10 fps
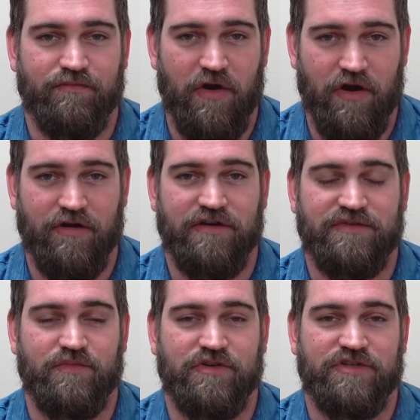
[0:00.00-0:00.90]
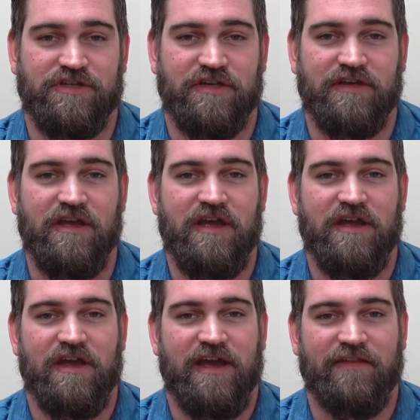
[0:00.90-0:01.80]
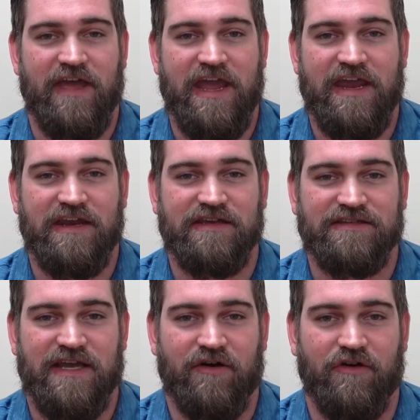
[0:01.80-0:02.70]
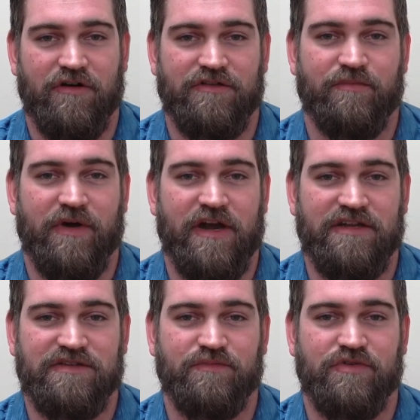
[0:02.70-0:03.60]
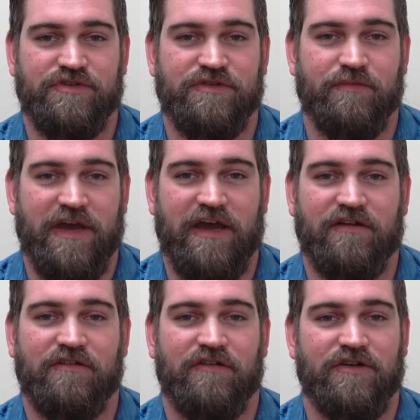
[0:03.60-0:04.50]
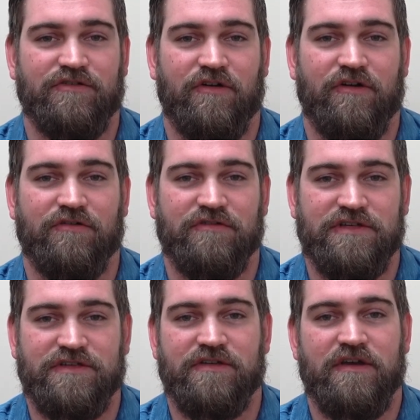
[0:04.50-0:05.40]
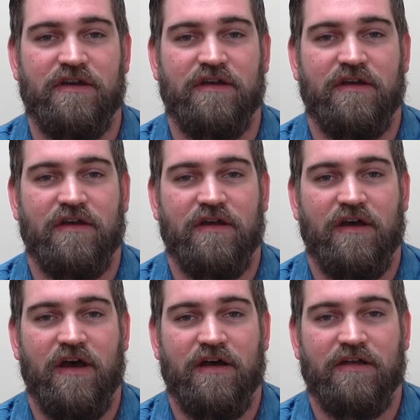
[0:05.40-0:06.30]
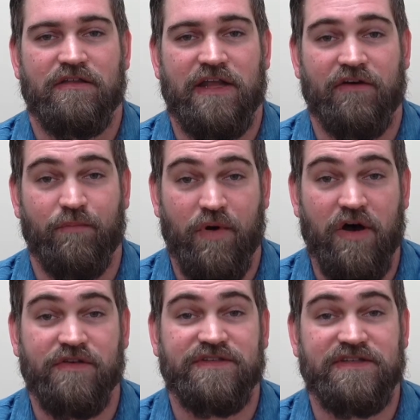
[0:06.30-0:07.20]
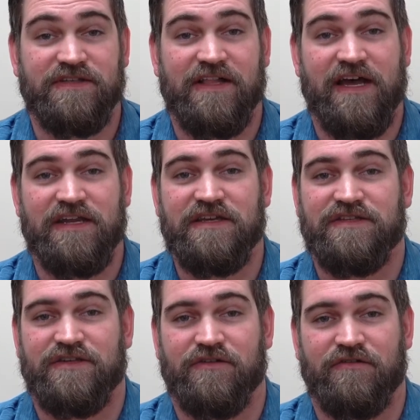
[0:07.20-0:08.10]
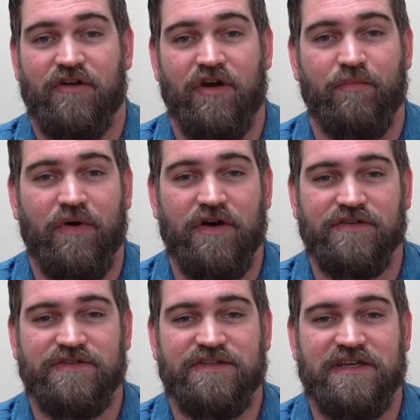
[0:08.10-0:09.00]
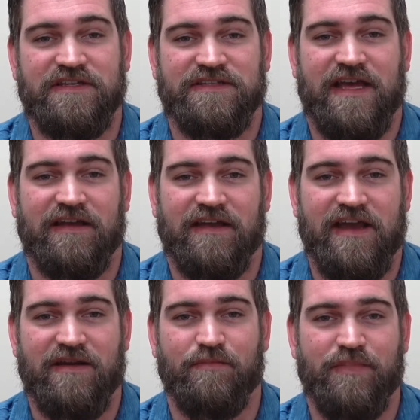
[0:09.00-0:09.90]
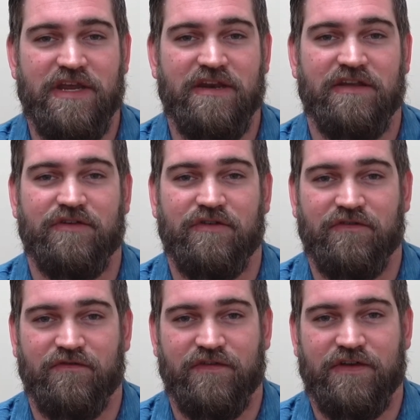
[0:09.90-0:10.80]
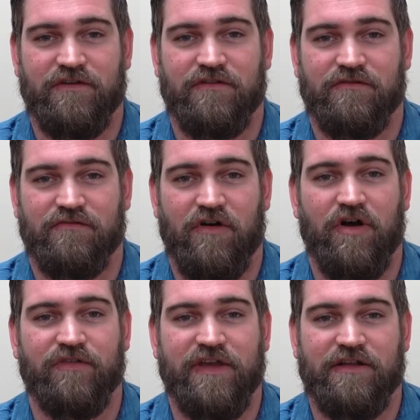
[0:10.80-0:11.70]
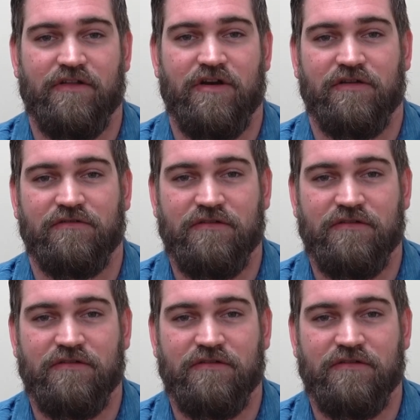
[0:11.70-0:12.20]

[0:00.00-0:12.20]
heart is pushing, and the 80 is how hard the body is pushing back on your arteries. Now, pulse is a lot easier. Our pulse is that kind of beating you can feel all day long.